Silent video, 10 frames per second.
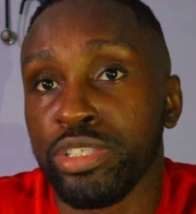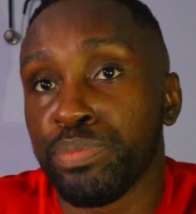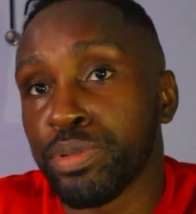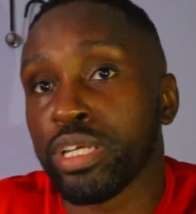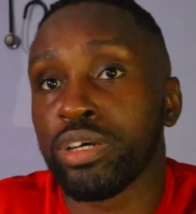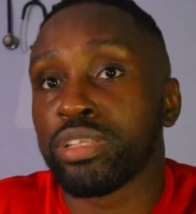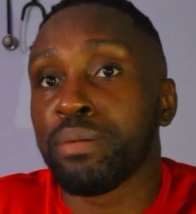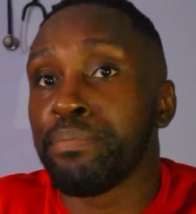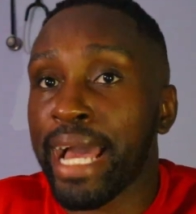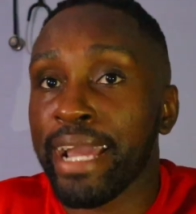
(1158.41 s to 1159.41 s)
You put it on
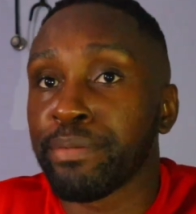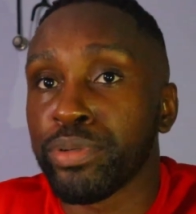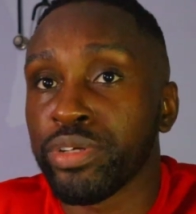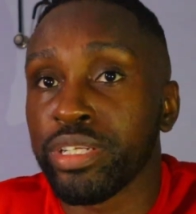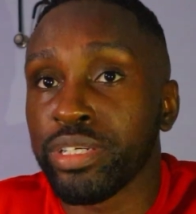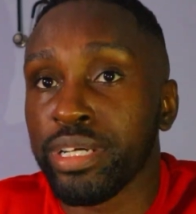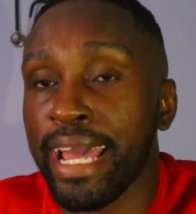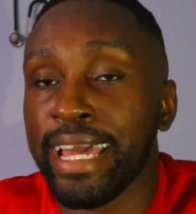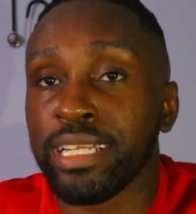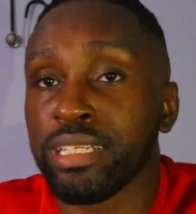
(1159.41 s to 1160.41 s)
the back burner
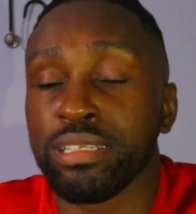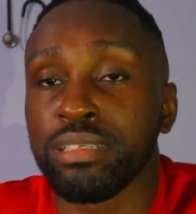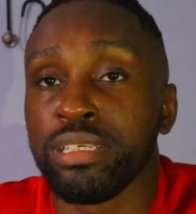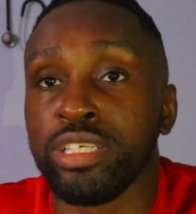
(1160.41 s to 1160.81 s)
and